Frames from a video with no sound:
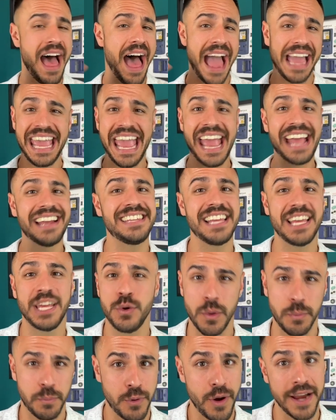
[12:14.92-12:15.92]
I can't tell you
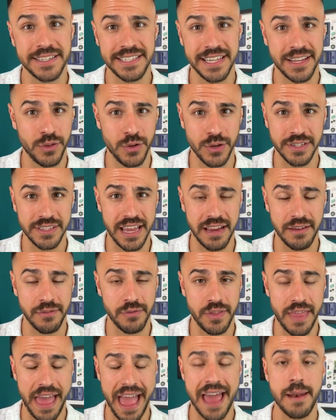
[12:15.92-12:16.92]
what pricing looks like
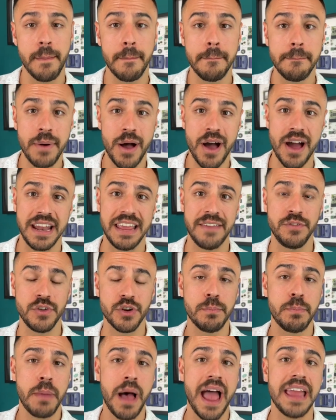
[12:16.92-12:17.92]
for that. But if
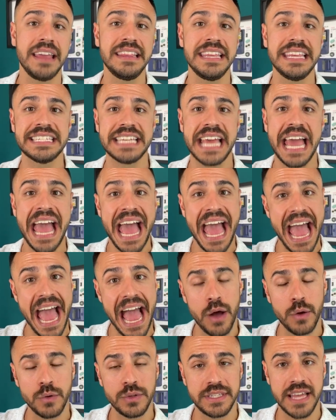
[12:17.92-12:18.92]
you're buying these
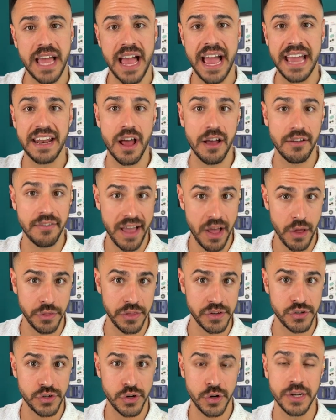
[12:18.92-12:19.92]
outside of health
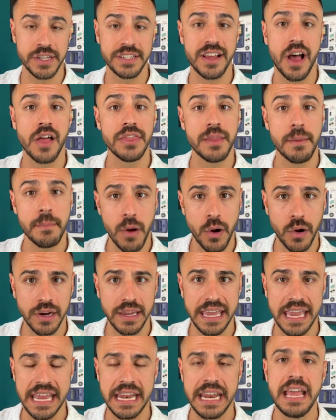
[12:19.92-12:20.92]
insurance on the
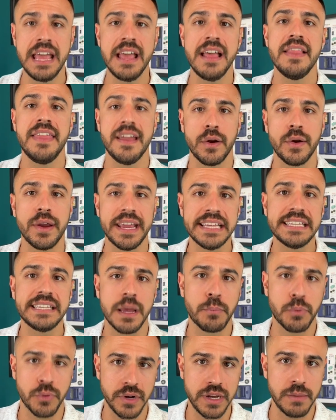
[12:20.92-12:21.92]
market, there is
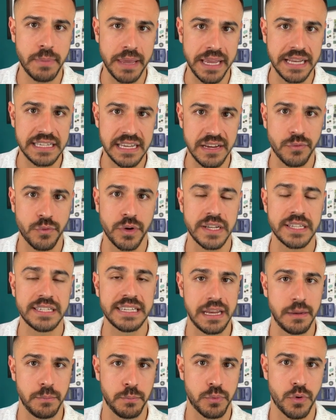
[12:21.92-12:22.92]
a pretty big difference
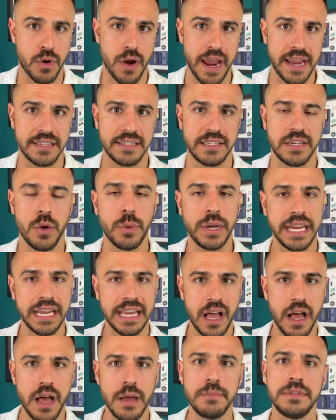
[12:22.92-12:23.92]
in price. So when
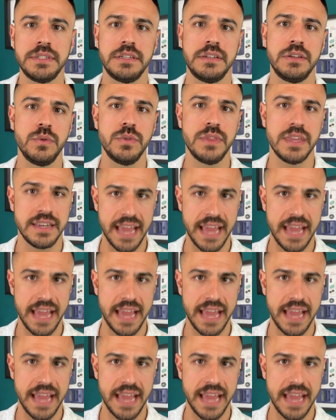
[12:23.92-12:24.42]
it comes to the